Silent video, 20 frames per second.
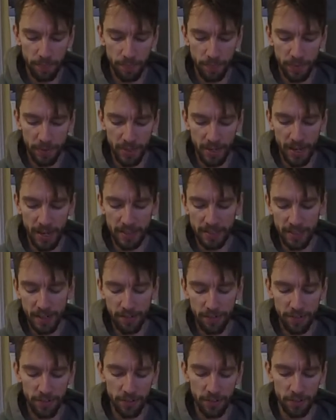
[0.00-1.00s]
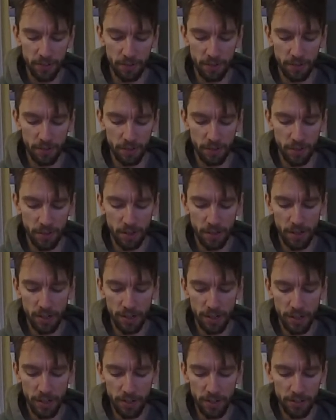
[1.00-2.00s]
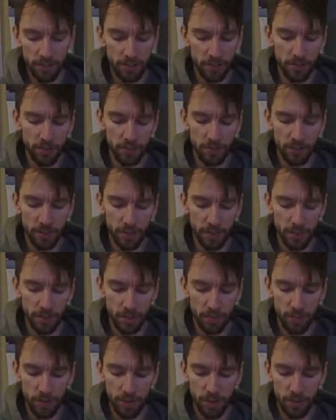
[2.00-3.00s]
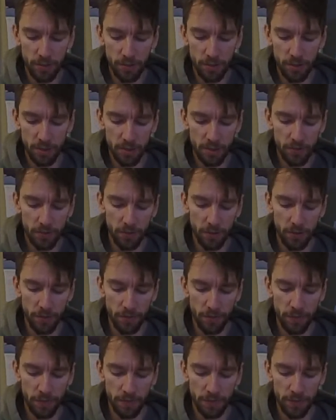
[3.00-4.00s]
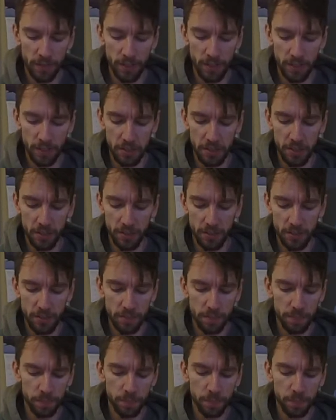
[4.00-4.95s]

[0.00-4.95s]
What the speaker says: but that's after a lot of years of doing this. I've been doing this for 15 years,